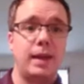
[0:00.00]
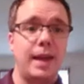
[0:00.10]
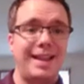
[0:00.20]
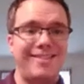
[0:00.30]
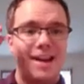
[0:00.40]

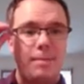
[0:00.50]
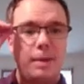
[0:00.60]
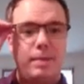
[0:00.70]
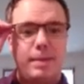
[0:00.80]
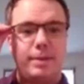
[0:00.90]
Hello,
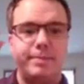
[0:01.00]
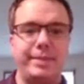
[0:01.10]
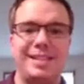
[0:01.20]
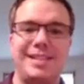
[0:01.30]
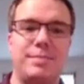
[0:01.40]
happy people.
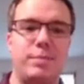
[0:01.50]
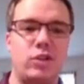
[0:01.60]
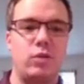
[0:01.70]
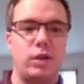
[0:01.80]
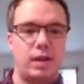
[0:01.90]
This is
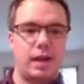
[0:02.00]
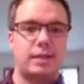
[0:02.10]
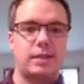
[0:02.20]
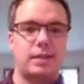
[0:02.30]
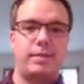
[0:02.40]
Mr.
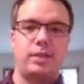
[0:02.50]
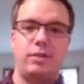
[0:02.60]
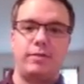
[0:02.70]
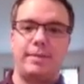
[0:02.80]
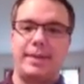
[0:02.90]
Wilcox coming to
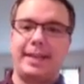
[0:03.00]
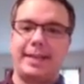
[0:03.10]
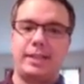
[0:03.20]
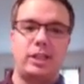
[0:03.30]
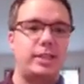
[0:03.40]
you from my
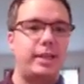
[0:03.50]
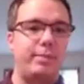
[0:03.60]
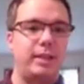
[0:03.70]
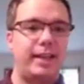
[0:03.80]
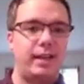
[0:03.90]
kitchen
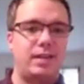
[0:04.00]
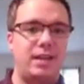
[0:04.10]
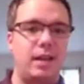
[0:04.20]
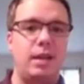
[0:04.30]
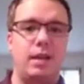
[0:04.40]
table again.
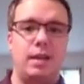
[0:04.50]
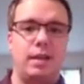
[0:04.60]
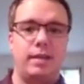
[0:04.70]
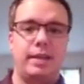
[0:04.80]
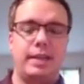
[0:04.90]

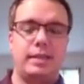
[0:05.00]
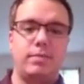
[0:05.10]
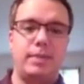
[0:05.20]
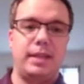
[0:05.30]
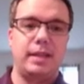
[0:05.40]
This
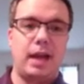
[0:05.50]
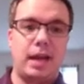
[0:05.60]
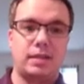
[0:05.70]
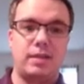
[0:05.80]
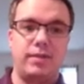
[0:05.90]
will be the
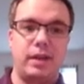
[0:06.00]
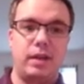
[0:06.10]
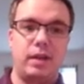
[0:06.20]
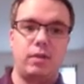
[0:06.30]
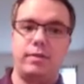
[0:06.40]
last
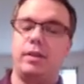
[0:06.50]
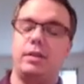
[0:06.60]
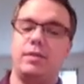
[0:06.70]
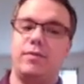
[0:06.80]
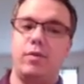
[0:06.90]
video for
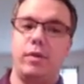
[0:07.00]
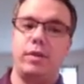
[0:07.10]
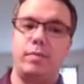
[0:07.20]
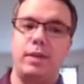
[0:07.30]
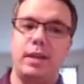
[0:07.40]
this
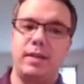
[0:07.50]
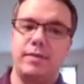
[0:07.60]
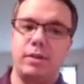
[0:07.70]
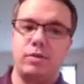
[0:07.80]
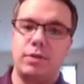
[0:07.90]
fourth week
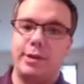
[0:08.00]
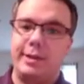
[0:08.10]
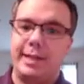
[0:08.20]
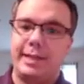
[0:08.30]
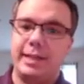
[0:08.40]
of virtual
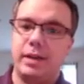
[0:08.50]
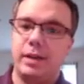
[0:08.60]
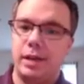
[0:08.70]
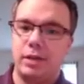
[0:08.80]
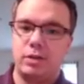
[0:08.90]
learning here
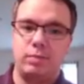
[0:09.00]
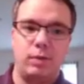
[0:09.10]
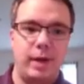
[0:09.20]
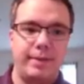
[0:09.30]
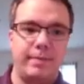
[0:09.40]
in Algebra
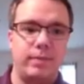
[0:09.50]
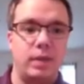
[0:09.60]
1.